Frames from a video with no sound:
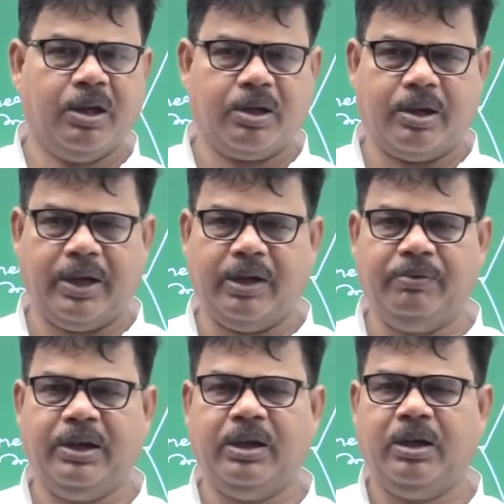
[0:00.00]
Trade
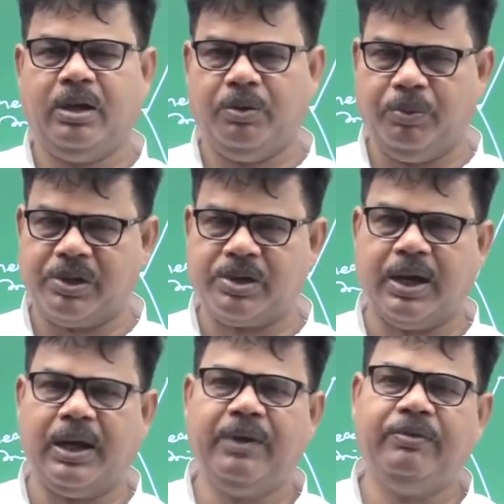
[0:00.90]
wind,
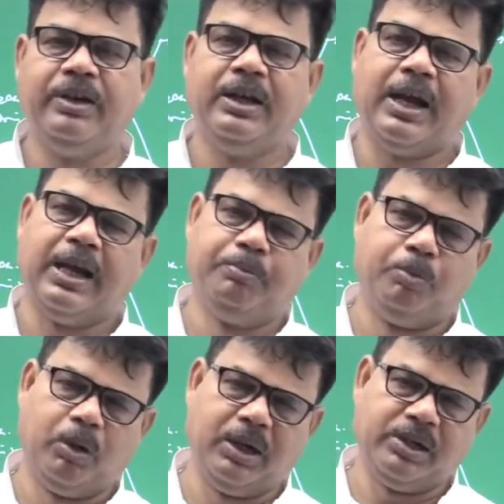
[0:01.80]
westerly wind, and
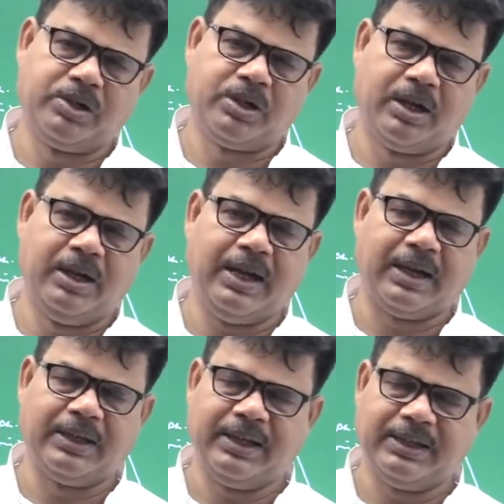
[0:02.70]
polar easterly are
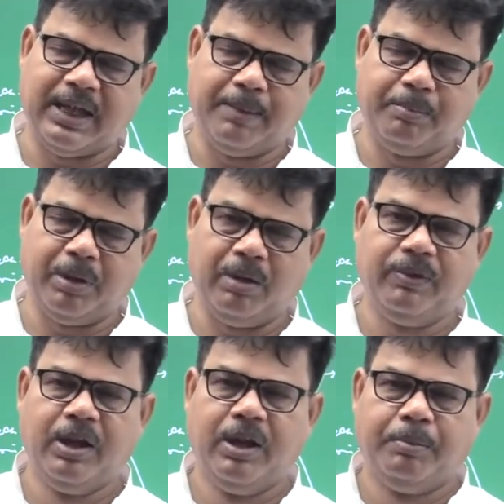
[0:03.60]
the example of
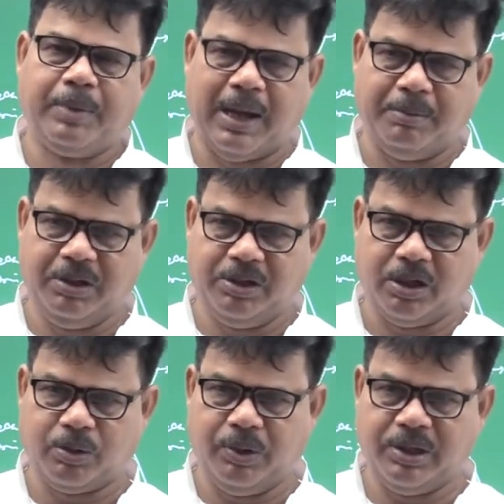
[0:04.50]
primary
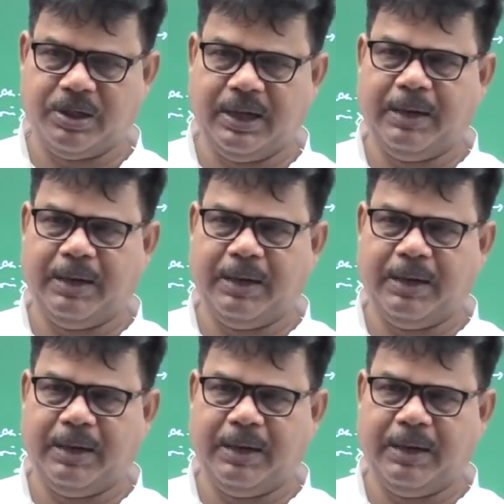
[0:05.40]
circulation.